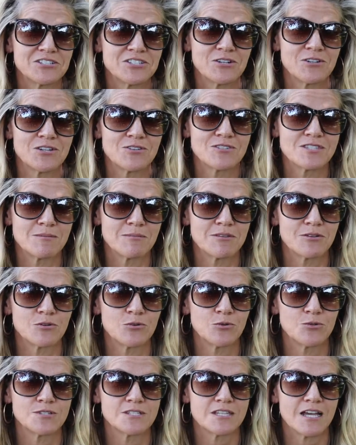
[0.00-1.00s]
show you some of the
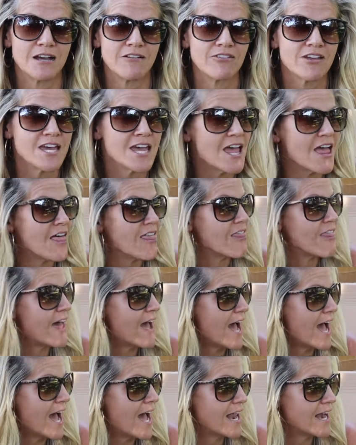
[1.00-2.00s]
cool stuff
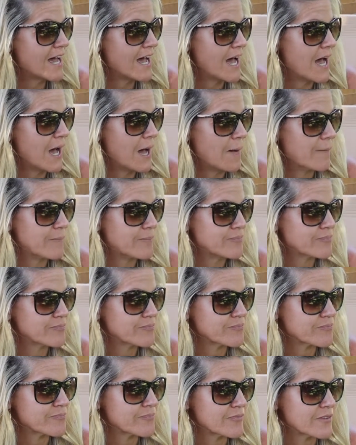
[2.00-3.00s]
that um,
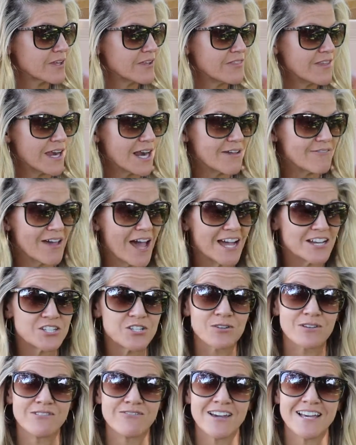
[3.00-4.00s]
that I've had
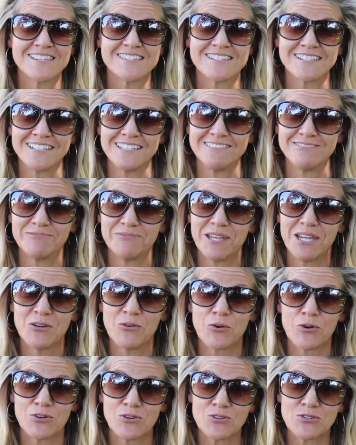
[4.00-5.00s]
to invest in in
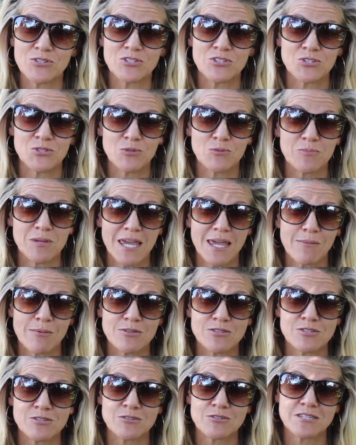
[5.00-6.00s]
order to be
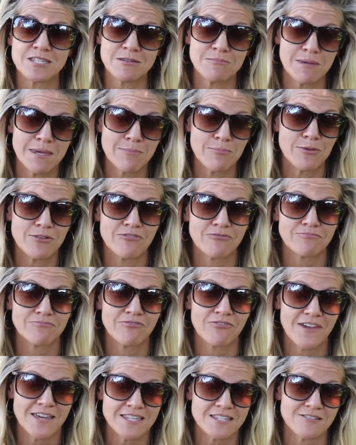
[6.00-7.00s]
able to see people
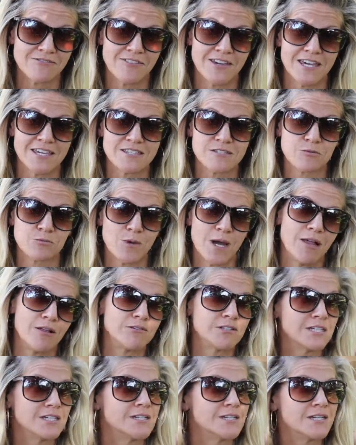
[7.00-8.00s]
face to face. Well,
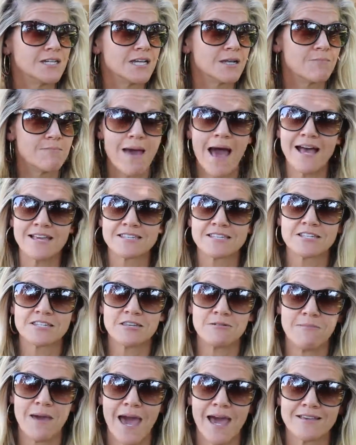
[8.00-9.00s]
mask
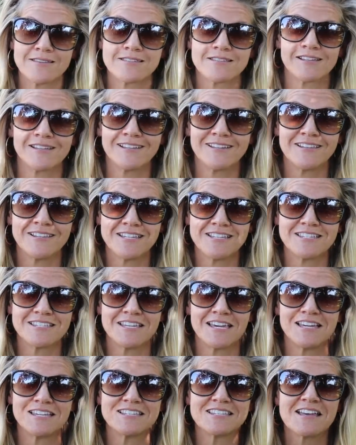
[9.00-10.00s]
to mask these
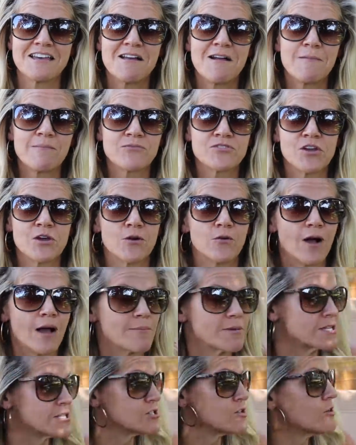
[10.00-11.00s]
days. So I'm
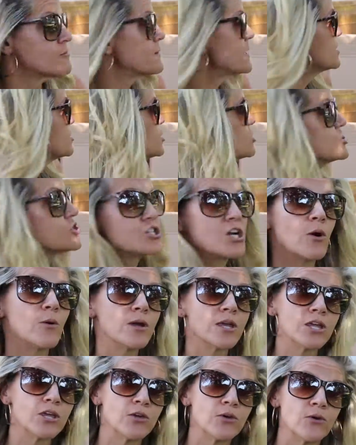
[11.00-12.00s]
going to start by just
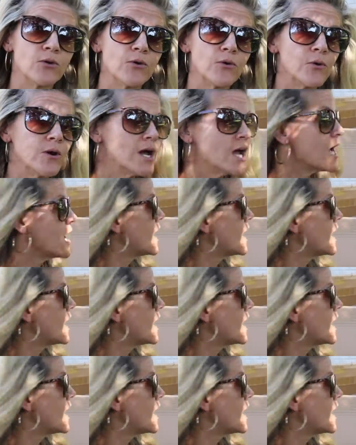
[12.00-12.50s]
showing you.